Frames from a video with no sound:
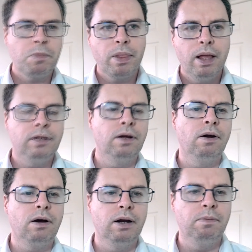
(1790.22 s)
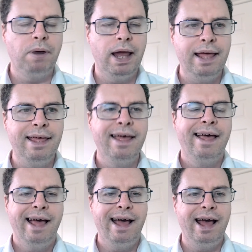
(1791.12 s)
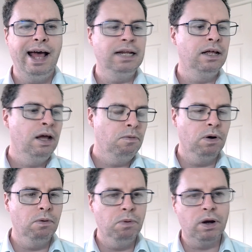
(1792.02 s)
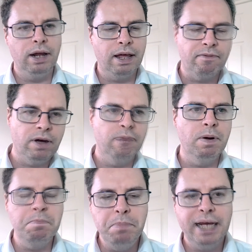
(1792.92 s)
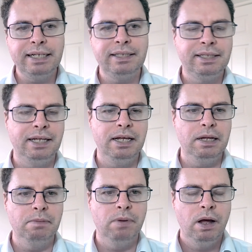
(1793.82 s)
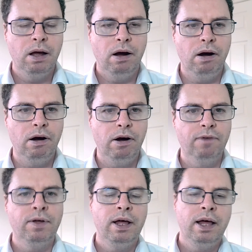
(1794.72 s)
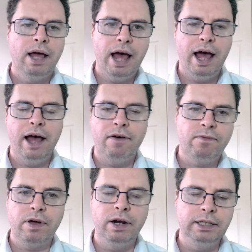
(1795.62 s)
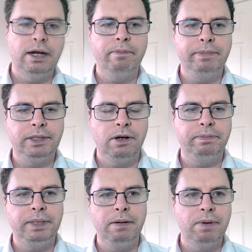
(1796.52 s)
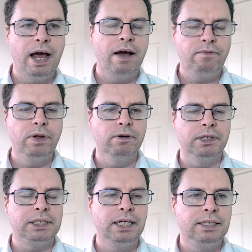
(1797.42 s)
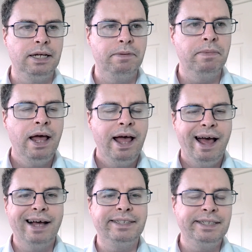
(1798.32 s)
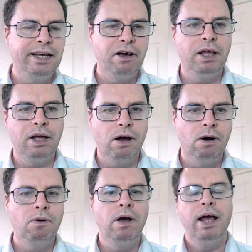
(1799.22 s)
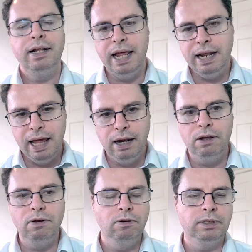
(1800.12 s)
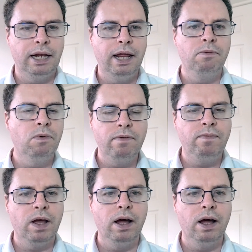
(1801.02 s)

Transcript: they're not going to play, and we're going to give kind of a mixed team of half kind of Champions Cup team and half URC team and see how they go. Then they lose, and then what have you got